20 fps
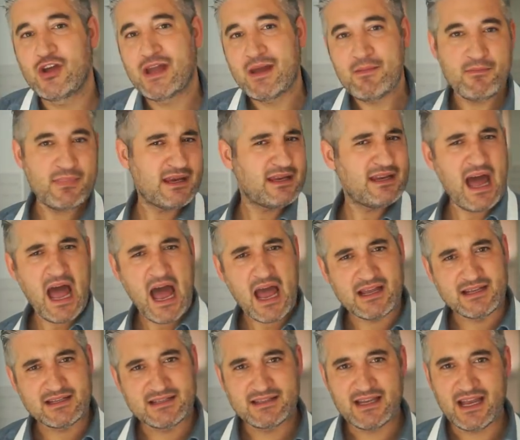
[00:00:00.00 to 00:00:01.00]
you can be
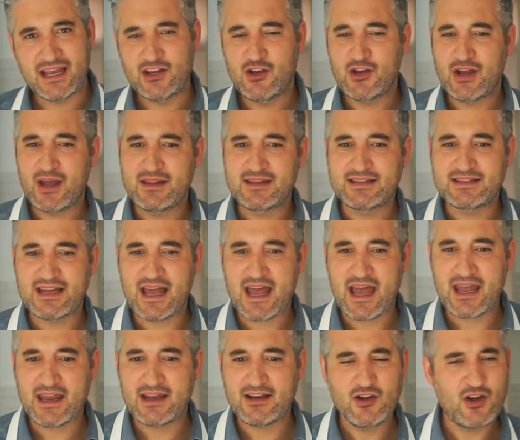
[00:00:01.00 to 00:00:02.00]
nice and you can
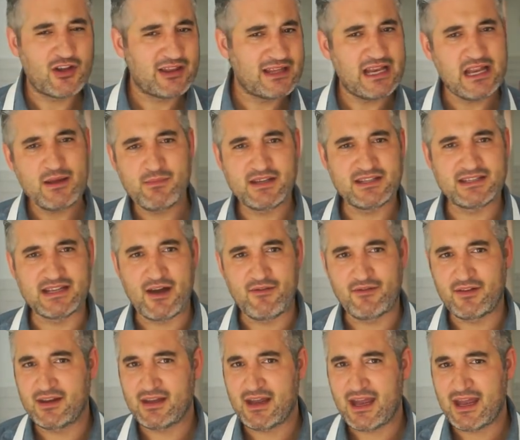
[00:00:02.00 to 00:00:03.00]
say, you're telling me
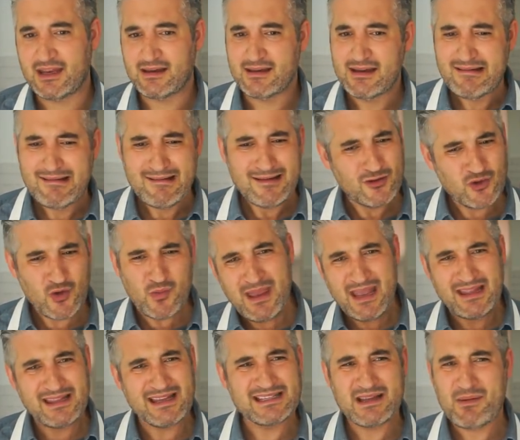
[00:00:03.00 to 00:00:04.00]
something and to
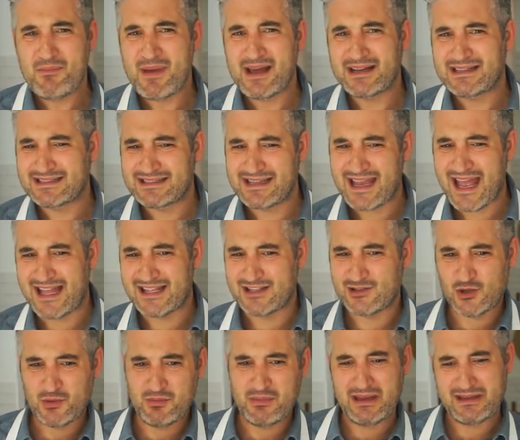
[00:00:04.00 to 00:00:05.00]
me it doesn't make
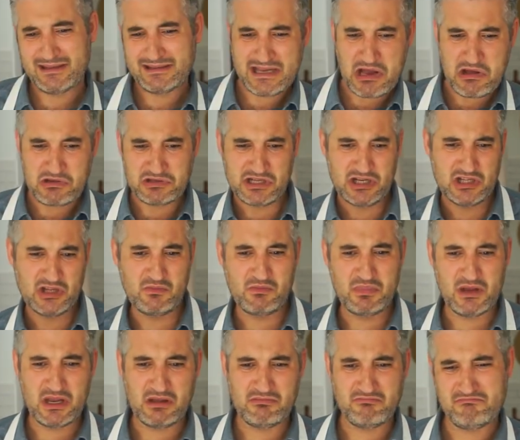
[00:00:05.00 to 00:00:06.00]
sense. To me it sounds a little
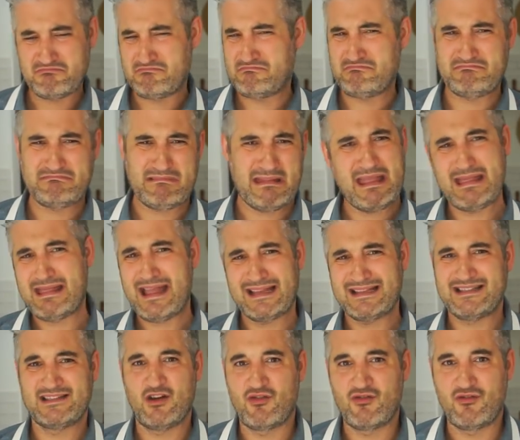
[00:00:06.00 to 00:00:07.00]
bit,
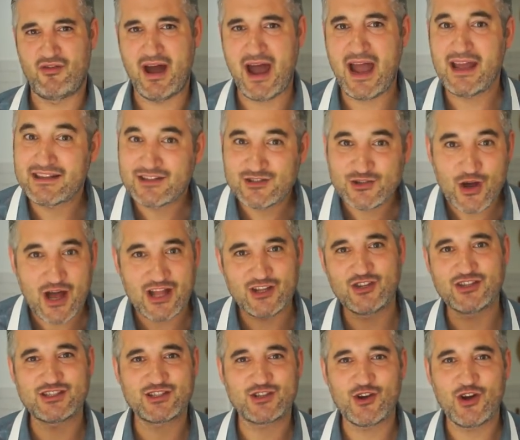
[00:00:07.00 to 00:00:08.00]
that's not right. So I
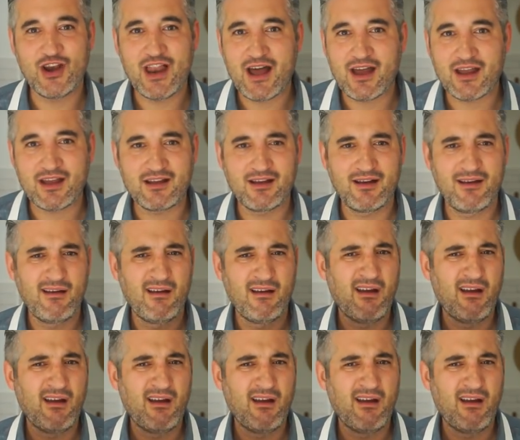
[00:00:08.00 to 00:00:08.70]
just go like,